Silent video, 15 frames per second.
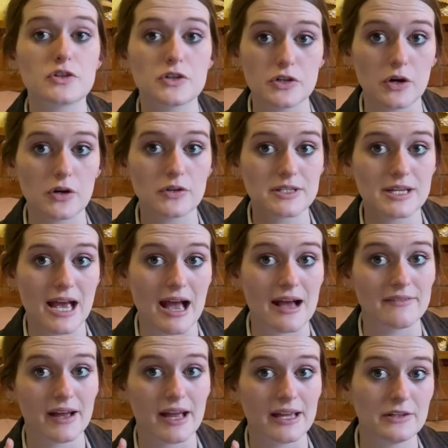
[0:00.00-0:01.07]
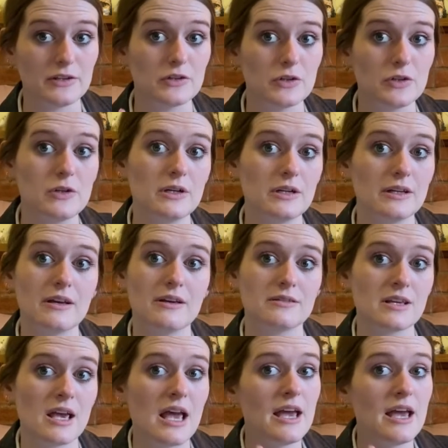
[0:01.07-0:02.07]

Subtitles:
don't have a nucleus.